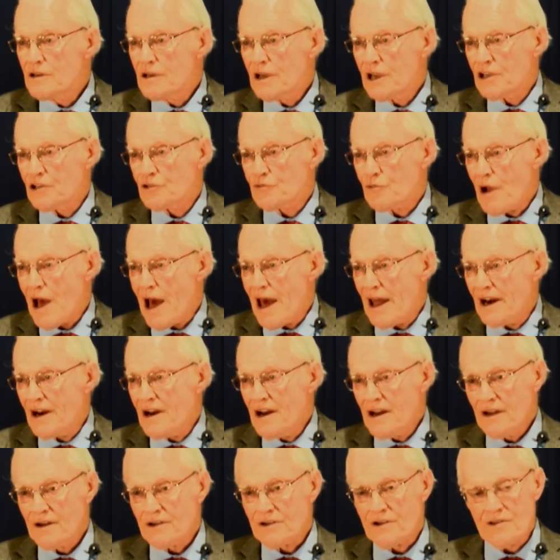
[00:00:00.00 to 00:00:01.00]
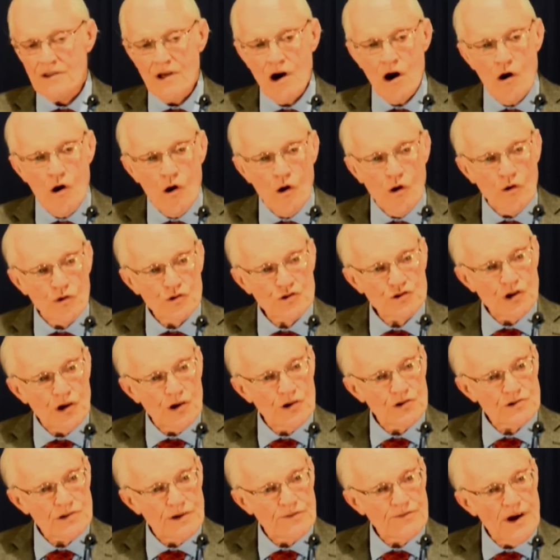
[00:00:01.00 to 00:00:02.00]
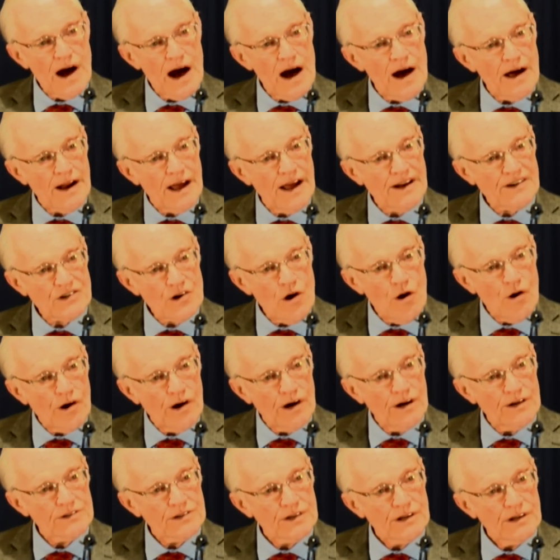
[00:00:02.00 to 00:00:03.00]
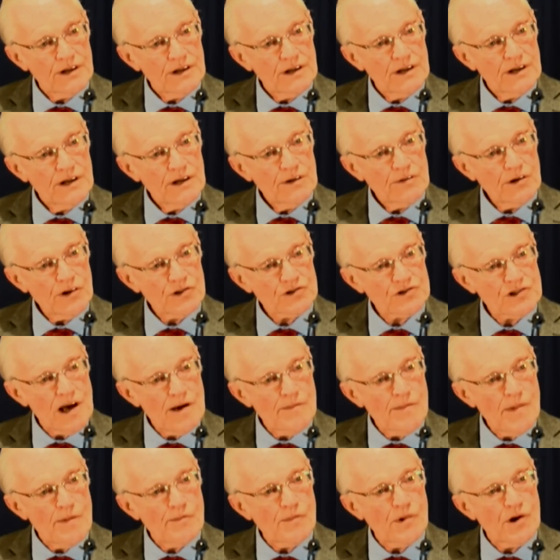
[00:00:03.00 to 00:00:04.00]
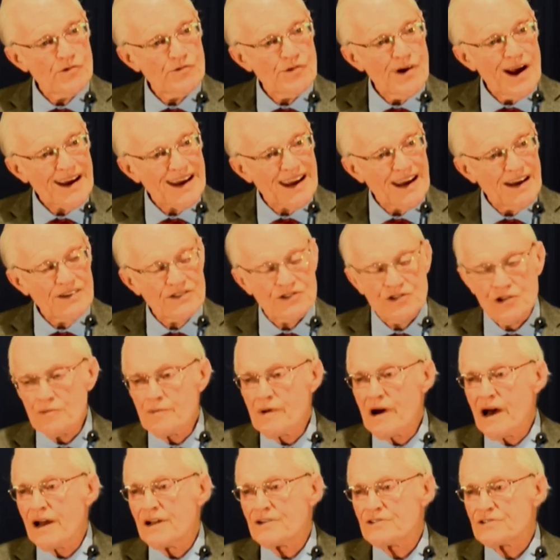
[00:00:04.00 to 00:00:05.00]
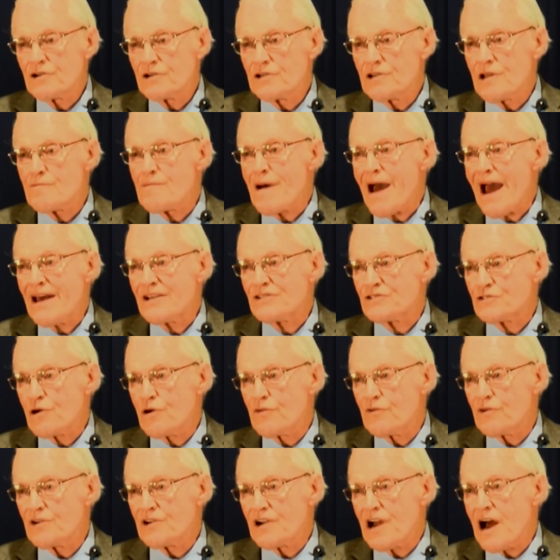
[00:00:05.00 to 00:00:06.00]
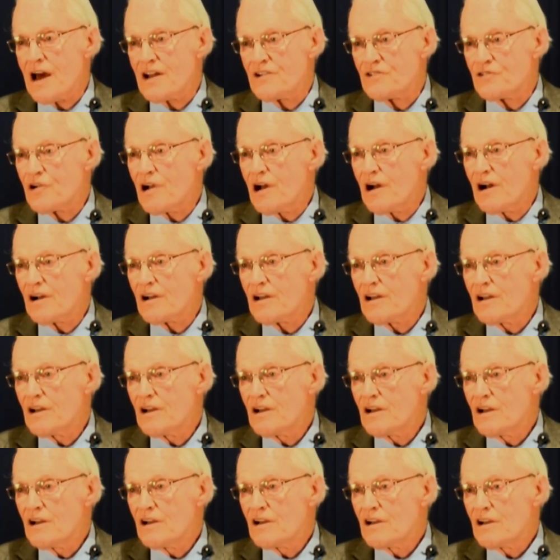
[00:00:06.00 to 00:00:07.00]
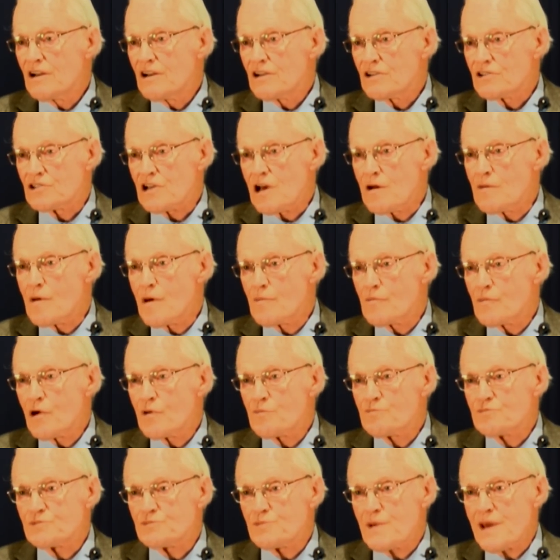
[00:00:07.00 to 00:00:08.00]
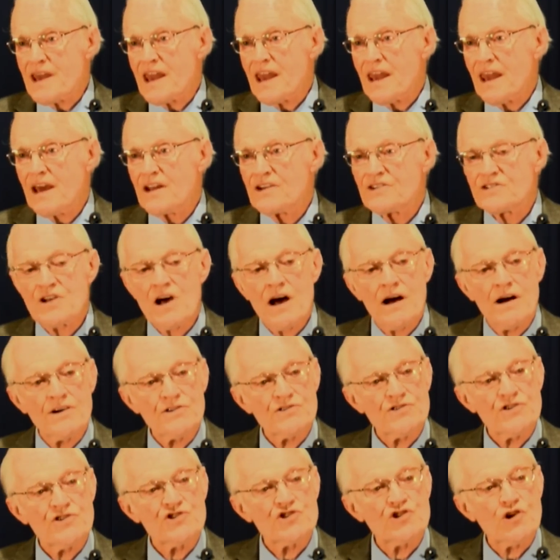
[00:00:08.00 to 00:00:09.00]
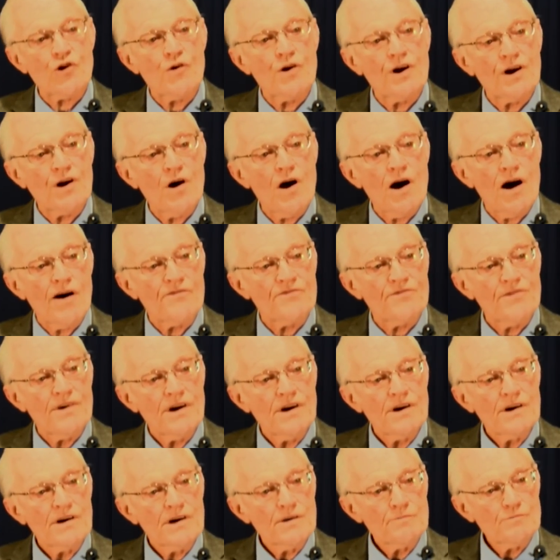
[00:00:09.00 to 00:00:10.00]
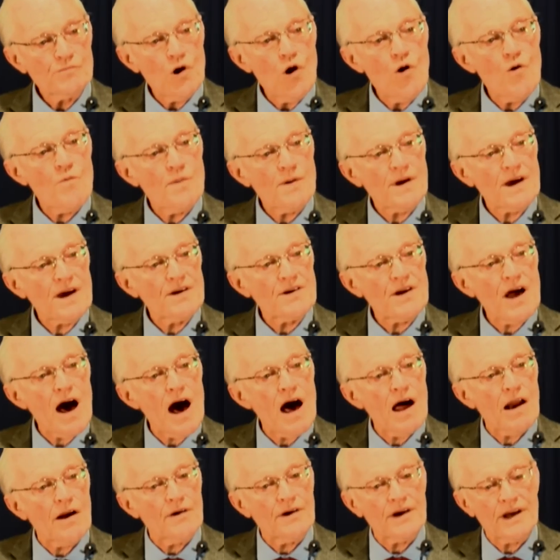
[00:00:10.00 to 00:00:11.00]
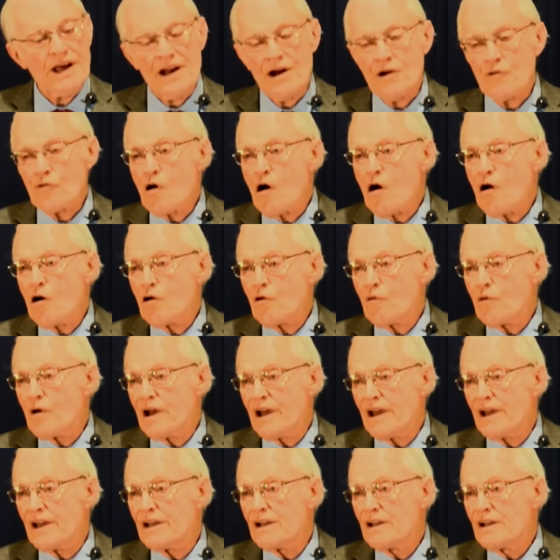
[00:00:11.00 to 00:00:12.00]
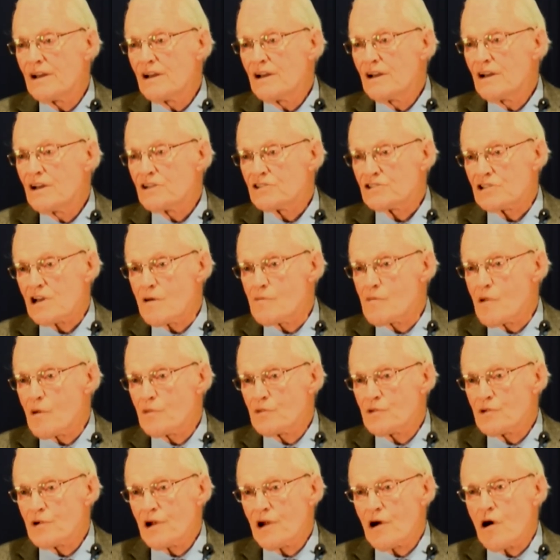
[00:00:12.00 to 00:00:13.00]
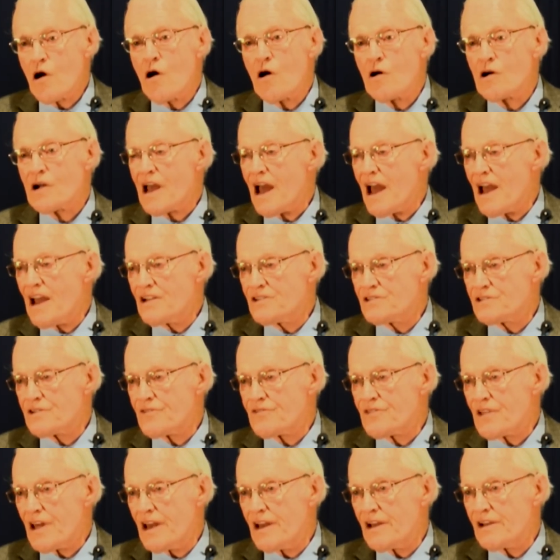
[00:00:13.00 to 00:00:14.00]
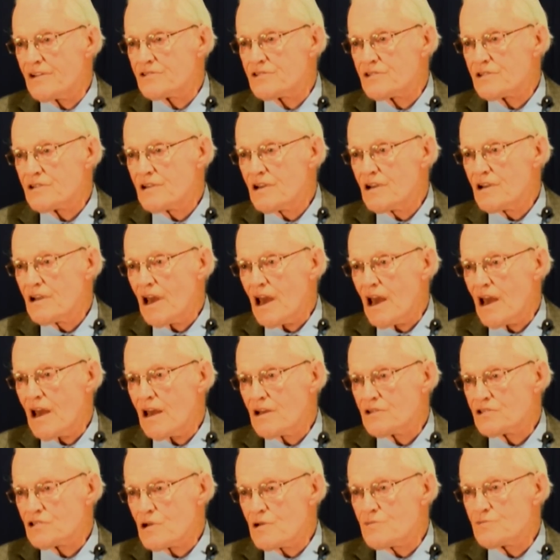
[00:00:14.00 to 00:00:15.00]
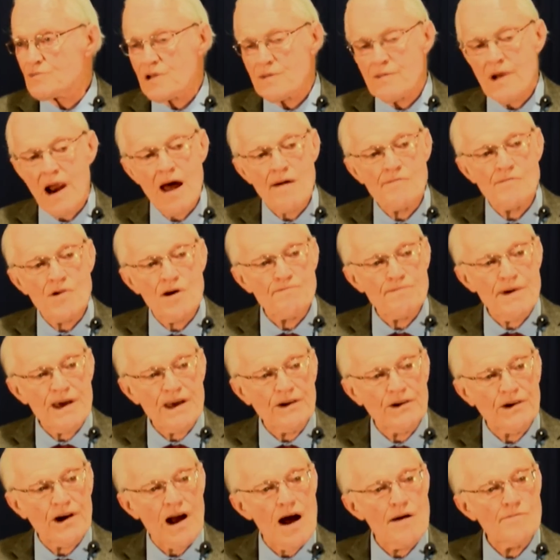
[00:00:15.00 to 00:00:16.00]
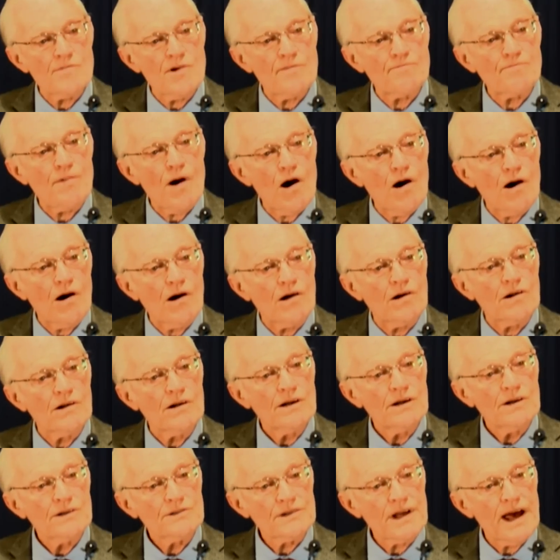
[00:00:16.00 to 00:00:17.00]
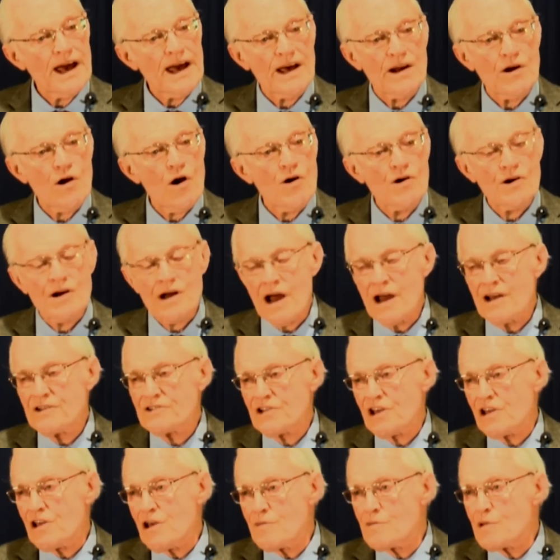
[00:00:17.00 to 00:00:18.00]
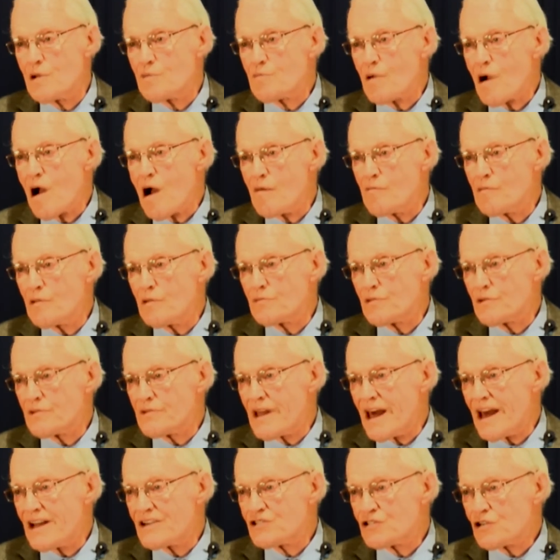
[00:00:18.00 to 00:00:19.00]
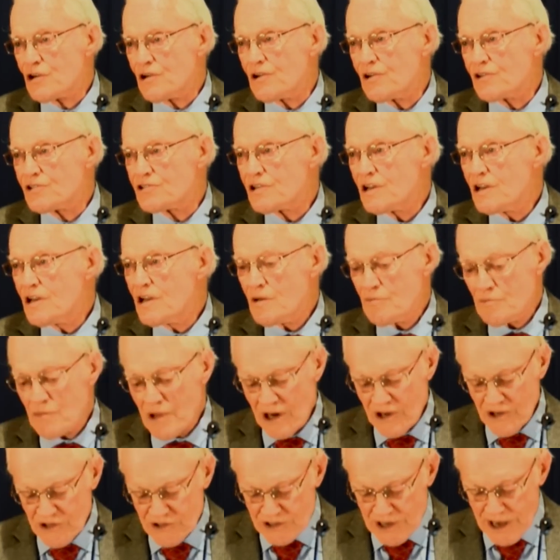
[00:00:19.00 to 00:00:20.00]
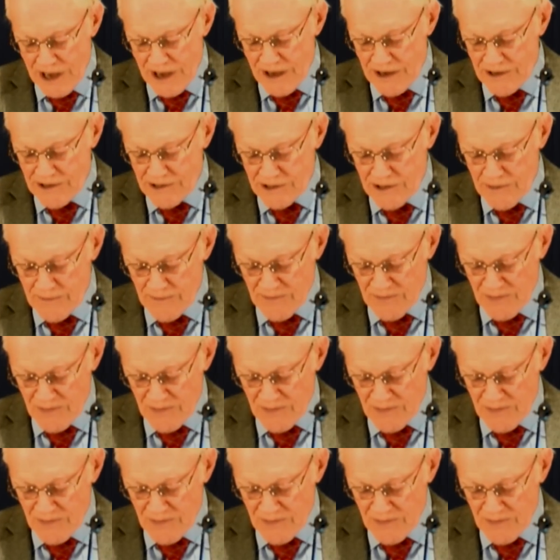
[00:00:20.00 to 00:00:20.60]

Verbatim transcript: He's writing to the whole church of God at Corinth, where some of them were drinking too much on the Passover and got drunk. Some of them were speaking in tongues and showing off, hooping and hollering in a wrong way. Some of them were doing all kinds of things. Eh, some said, I'm a Peter, I'm a Paul. They had all kinds of human problems in that church. But he says